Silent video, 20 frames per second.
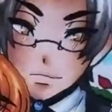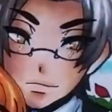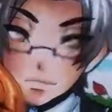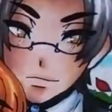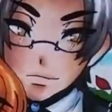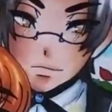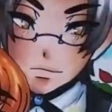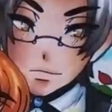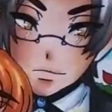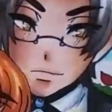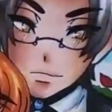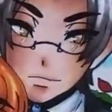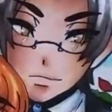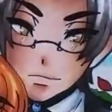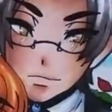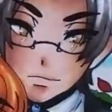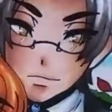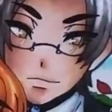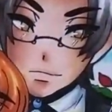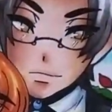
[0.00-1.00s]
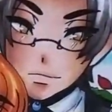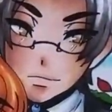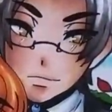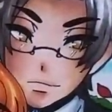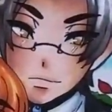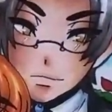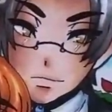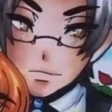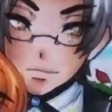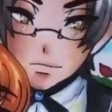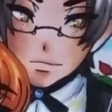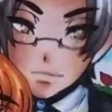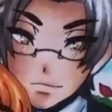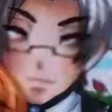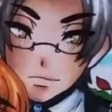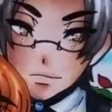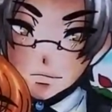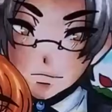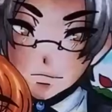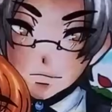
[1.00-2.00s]
to be good. So, you
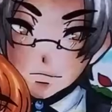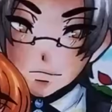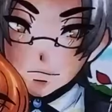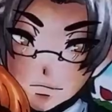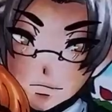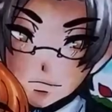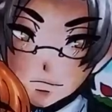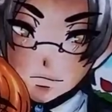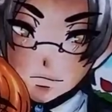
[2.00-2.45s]
know, I got